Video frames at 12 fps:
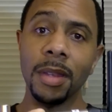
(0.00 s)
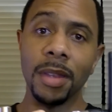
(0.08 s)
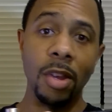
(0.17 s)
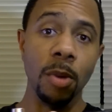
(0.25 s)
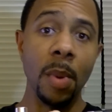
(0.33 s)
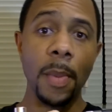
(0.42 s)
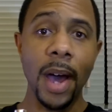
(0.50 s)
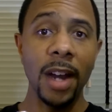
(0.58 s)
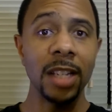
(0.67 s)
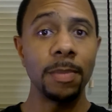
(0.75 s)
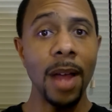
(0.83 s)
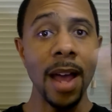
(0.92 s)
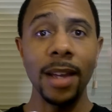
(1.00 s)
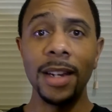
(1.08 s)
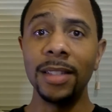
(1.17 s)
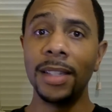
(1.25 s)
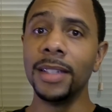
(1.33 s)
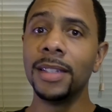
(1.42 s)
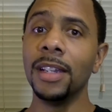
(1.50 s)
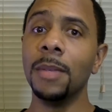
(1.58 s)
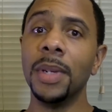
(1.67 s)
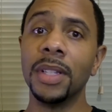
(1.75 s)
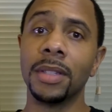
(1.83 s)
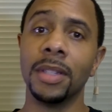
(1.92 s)
The human body is blocking his antenna,
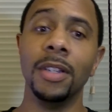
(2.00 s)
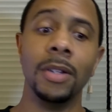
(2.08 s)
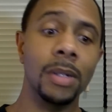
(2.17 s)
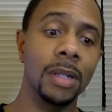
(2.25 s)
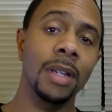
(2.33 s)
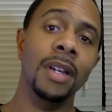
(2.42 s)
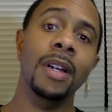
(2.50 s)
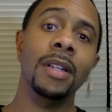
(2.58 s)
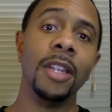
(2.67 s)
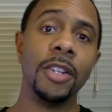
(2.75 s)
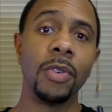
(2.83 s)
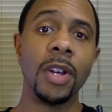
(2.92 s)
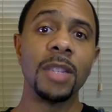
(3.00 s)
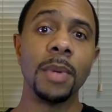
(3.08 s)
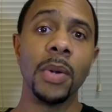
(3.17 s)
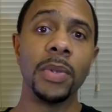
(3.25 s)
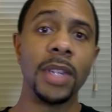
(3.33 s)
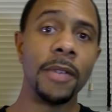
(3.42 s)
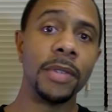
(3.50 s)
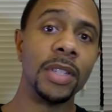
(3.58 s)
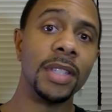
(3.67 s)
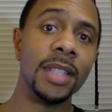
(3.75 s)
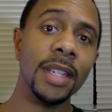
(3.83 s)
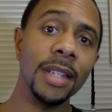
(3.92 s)
but still, the transmitter was able to
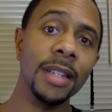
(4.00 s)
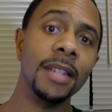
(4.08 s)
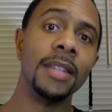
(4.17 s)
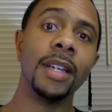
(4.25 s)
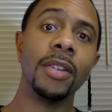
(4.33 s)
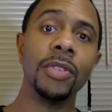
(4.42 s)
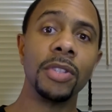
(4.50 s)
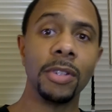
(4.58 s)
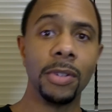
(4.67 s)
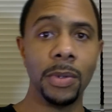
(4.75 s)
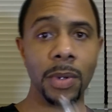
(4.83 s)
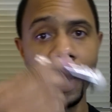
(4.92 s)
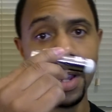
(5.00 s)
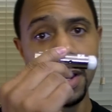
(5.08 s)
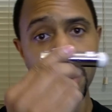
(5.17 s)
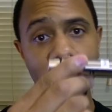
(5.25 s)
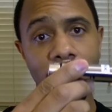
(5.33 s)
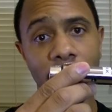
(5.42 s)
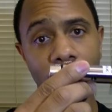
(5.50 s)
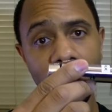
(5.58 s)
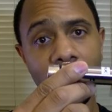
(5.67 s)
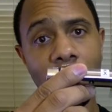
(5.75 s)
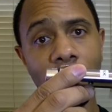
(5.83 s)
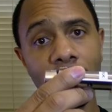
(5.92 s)
send signals to these
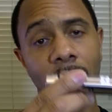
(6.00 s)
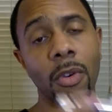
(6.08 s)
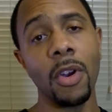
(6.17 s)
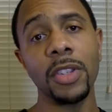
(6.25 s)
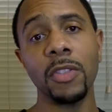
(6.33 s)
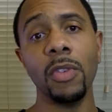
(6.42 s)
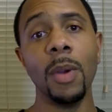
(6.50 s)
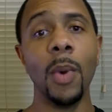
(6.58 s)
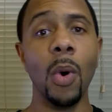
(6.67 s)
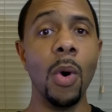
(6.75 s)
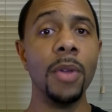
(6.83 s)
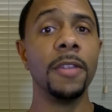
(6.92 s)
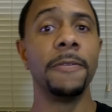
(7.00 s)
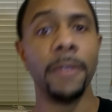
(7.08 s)
receivers across the room on the